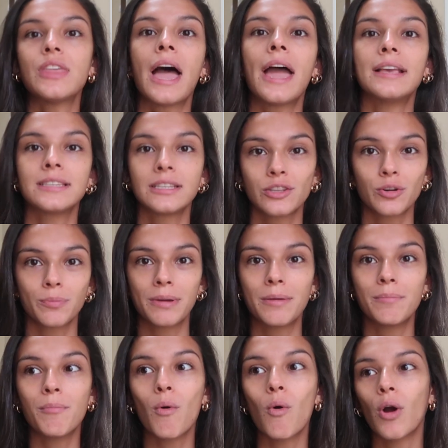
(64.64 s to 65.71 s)
that is a little
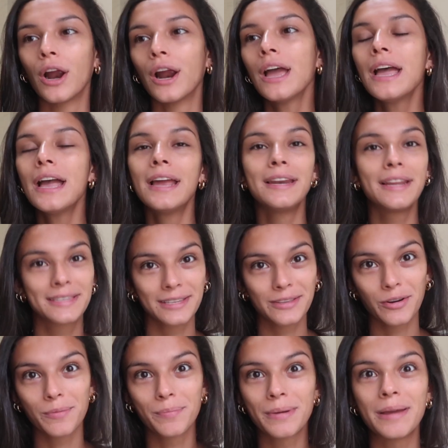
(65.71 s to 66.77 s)
bit more, needs a
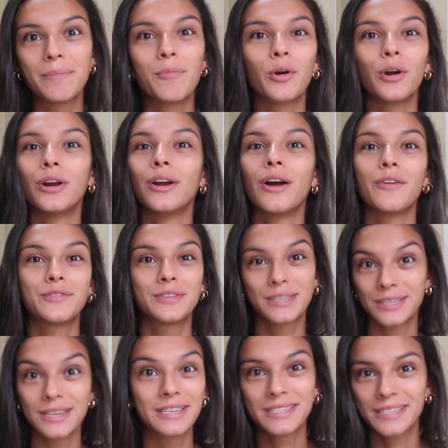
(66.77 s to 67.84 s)
little bit more of
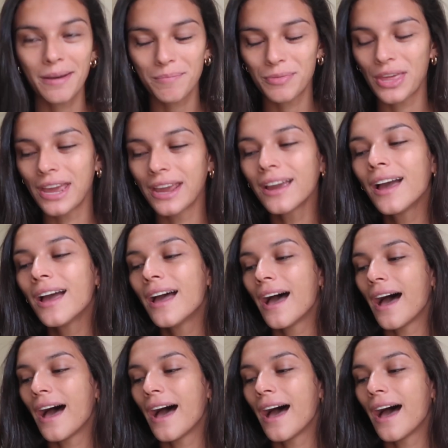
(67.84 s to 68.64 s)
something, you